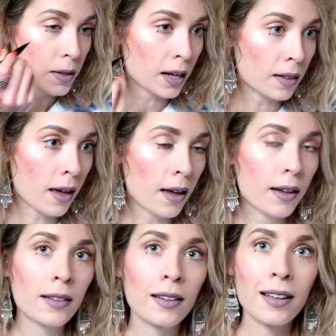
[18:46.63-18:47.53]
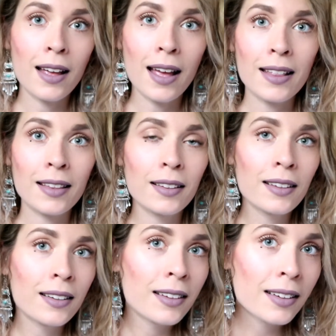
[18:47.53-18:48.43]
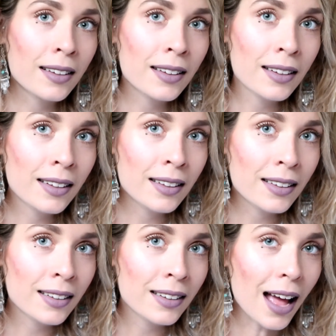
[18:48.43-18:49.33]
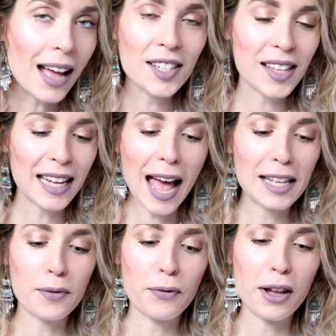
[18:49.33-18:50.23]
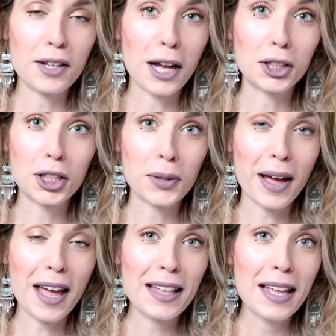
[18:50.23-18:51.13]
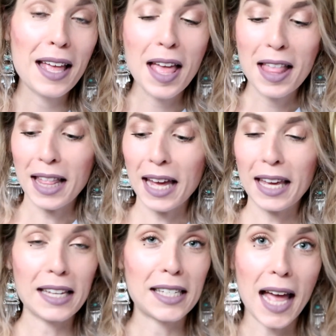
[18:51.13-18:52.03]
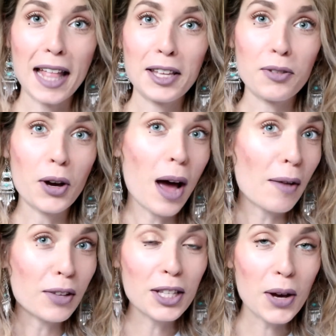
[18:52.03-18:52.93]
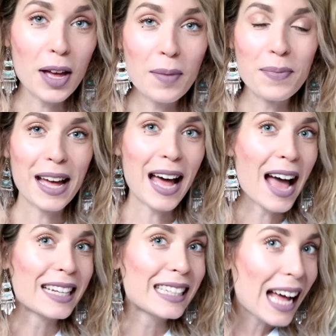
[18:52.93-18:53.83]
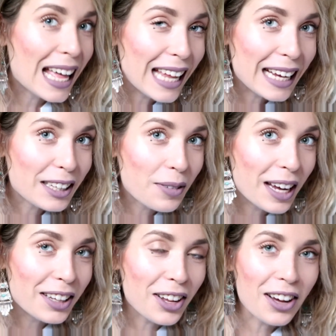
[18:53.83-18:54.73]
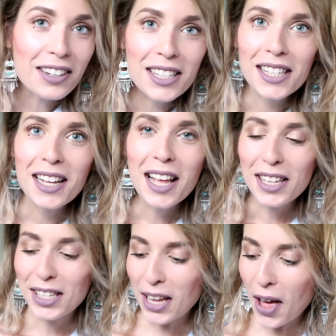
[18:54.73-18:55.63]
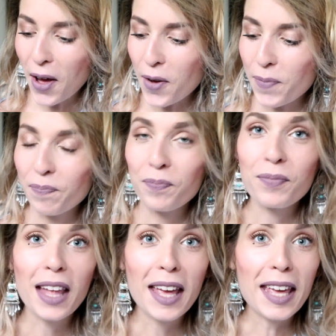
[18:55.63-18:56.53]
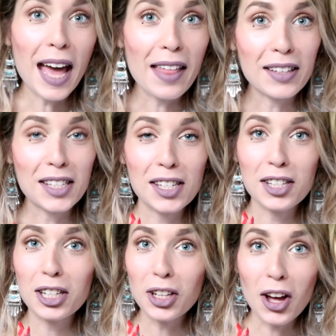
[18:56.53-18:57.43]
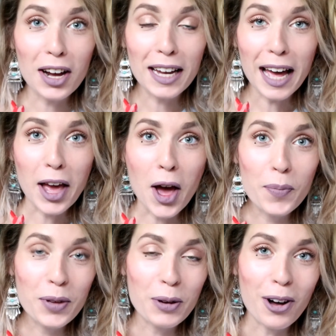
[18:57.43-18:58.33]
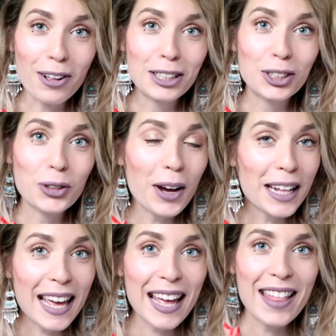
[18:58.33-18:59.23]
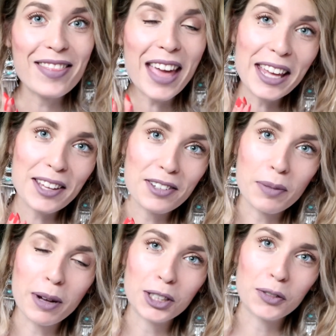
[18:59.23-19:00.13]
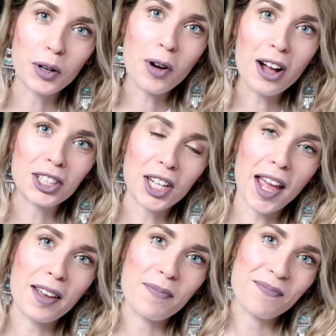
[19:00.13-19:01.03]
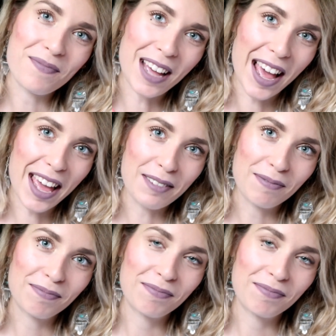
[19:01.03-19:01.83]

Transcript: Like that, and I just think it adds a fun touch to it. Like I said, you don't have to do it, but I like the way it looks. So yeah, this is the look. I hope you all enjoyed it, and thank you so much for watching. Bye.